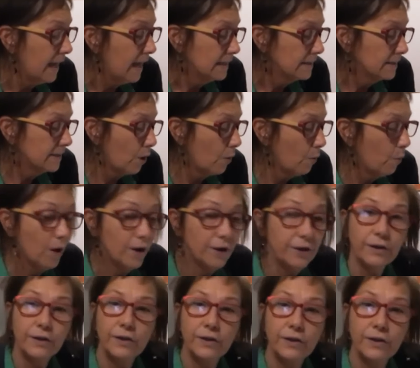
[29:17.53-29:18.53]
So what
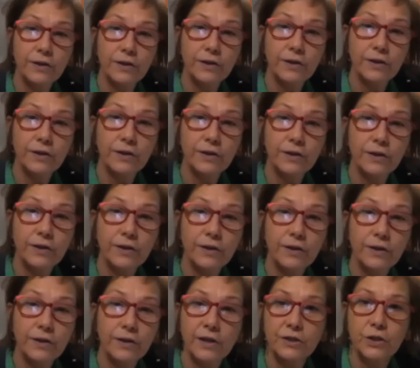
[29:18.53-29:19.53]
you can do, as
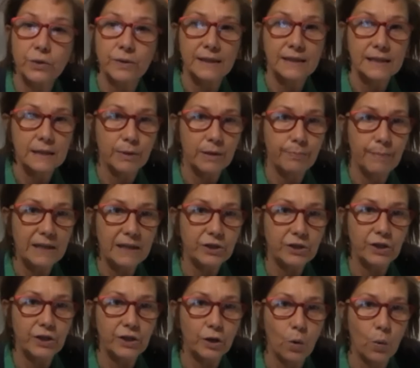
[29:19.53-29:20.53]
Elizabeth mentioned, you can
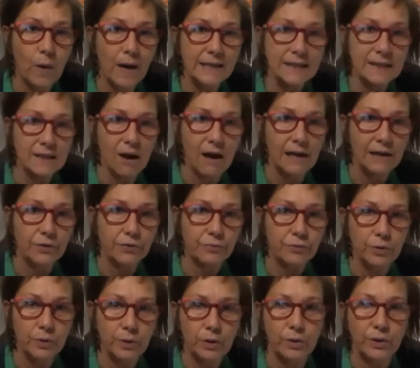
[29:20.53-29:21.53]
always slide through a
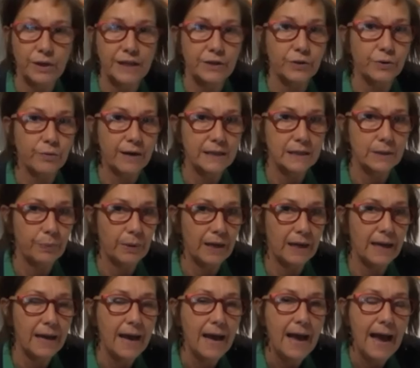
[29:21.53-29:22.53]
cookie dough recipe
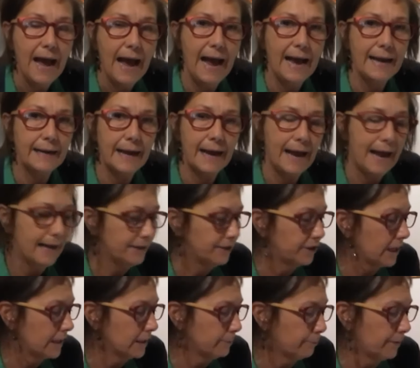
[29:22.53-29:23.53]
and
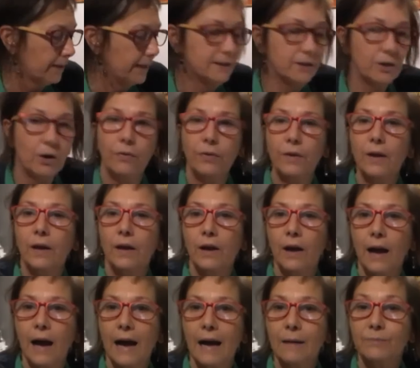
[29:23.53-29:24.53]
just press on the
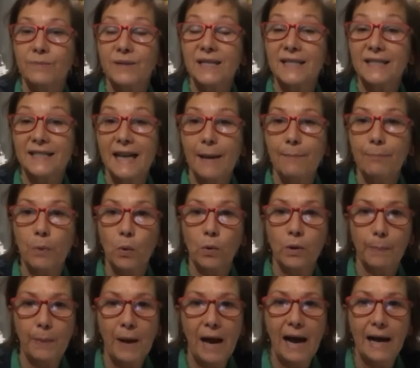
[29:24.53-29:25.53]
step or the
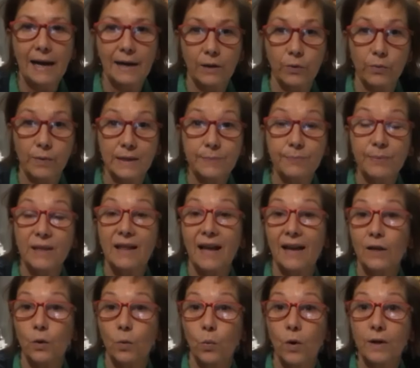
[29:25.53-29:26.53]
part of the recipe
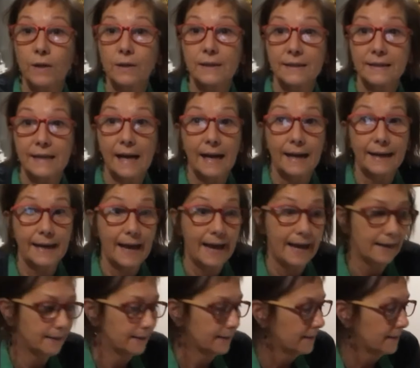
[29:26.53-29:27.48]
that you want to start at.